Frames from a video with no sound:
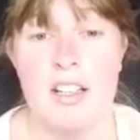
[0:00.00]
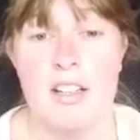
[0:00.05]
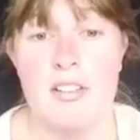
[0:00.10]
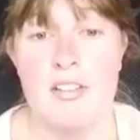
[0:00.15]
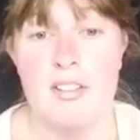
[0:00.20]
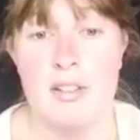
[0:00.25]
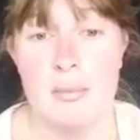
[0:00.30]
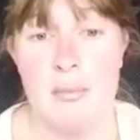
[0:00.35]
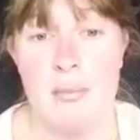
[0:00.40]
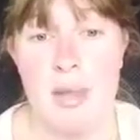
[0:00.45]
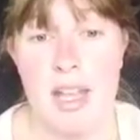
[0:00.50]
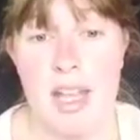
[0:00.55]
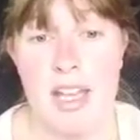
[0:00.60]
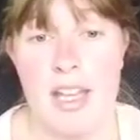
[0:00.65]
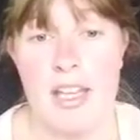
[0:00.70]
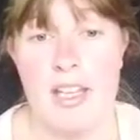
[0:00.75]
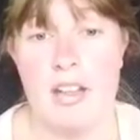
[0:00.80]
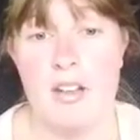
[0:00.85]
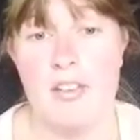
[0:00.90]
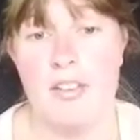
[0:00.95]
for
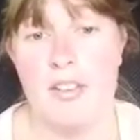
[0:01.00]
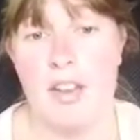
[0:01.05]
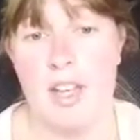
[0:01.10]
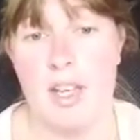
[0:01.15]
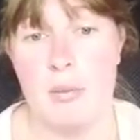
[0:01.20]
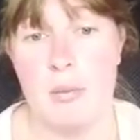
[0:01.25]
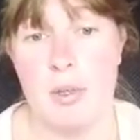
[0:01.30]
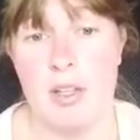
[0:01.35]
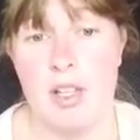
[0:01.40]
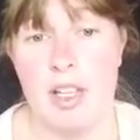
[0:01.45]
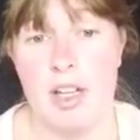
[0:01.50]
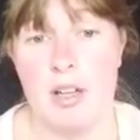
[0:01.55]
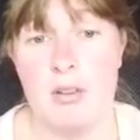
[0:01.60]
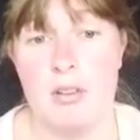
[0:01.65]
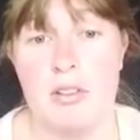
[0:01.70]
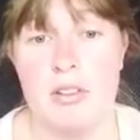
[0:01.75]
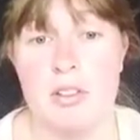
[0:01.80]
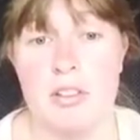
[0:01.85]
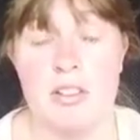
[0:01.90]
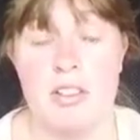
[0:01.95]
me, not for anybody
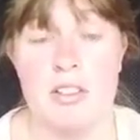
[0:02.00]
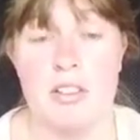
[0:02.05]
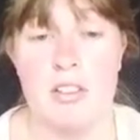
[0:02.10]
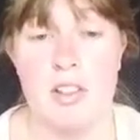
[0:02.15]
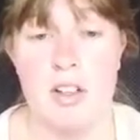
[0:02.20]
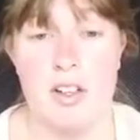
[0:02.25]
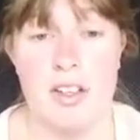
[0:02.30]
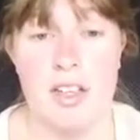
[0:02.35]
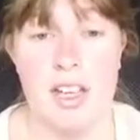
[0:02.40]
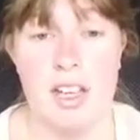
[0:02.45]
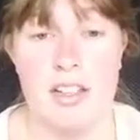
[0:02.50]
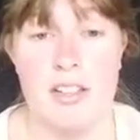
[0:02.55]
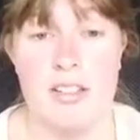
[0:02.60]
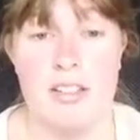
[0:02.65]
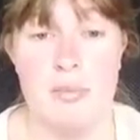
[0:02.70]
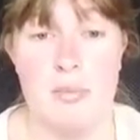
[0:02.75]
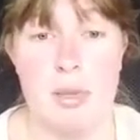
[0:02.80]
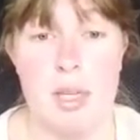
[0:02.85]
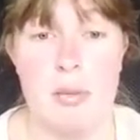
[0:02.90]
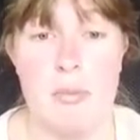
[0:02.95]
else, because there's a lot of
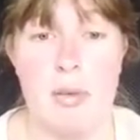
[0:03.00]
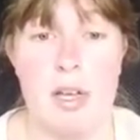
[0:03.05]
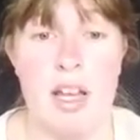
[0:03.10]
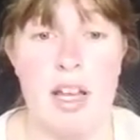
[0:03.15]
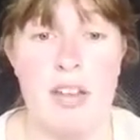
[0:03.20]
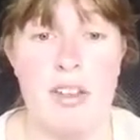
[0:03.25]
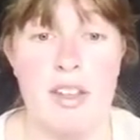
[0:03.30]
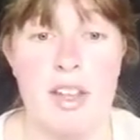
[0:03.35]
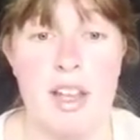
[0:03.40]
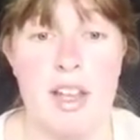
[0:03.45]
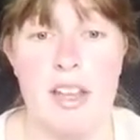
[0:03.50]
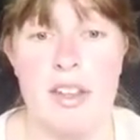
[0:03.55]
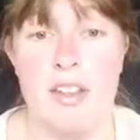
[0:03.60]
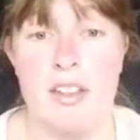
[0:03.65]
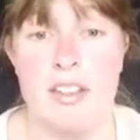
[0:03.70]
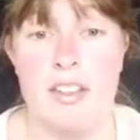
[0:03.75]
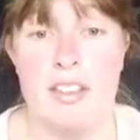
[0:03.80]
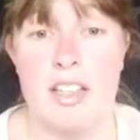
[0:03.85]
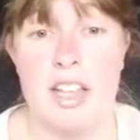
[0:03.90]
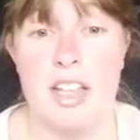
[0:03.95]
negative people out there
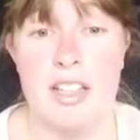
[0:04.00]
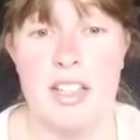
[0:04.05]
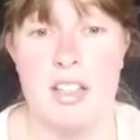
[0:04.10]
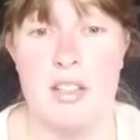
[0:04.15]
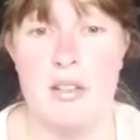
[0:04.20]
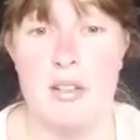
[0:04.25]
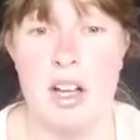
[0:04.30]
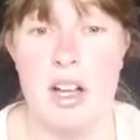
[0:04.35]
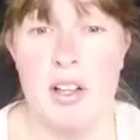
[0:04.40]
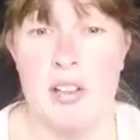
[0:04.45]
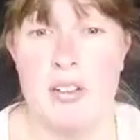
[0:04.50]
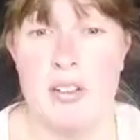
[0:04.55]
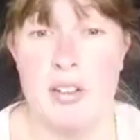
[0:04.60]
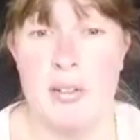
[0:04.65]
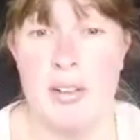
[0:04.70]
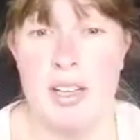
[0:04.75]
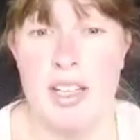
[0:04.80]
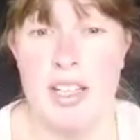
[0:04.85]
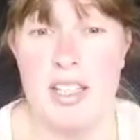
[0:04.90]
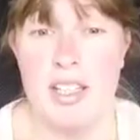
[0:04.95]
that say that you can't
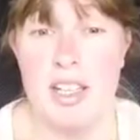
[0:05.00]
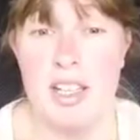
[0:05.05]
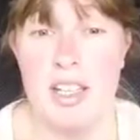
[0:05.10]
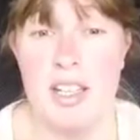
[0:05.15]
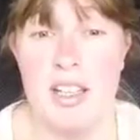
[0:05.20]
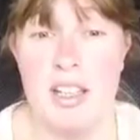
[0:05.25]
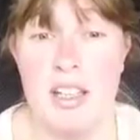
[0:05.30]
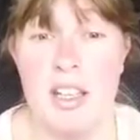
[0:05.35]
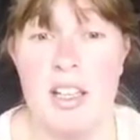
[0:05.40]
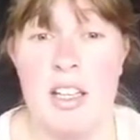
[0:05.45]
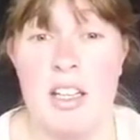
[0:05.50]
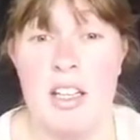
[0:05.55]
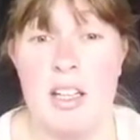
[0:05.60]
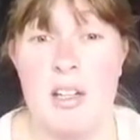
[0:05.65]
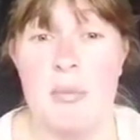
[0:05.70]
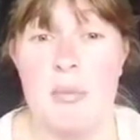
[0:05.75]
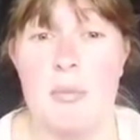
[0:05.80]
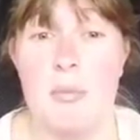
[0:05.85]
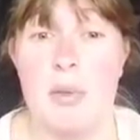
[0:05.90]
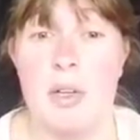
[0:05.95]
do anything,
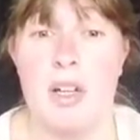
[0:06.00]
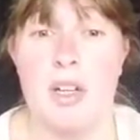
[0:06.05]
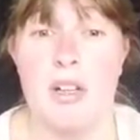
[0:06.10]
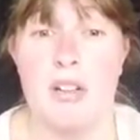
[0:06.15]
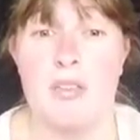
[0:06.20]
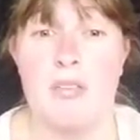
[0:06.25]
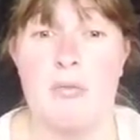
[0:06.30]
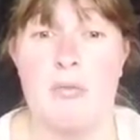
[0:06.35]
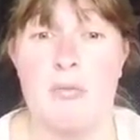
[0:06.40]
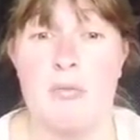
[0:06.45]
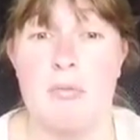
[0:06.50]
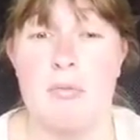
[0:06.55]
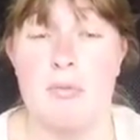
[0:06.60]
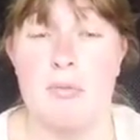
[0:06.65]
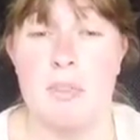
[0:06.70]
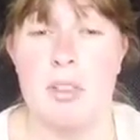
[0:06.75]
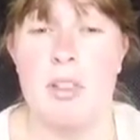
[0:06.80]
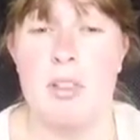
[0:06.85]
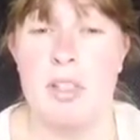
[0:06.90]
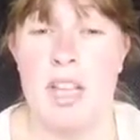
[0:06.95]
but
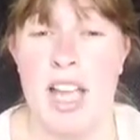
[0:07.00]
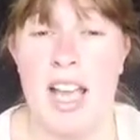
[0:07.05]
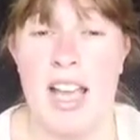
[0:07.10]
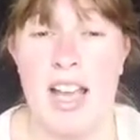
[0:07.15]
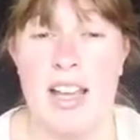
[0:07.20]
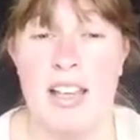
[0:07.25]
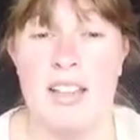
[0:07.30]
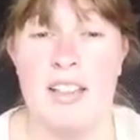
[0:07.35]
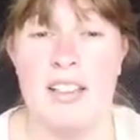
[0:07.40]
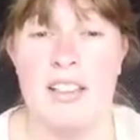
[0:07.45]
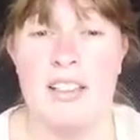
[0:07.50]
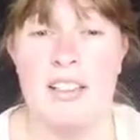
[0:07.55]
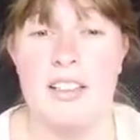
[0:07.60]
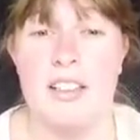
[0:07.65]
you can.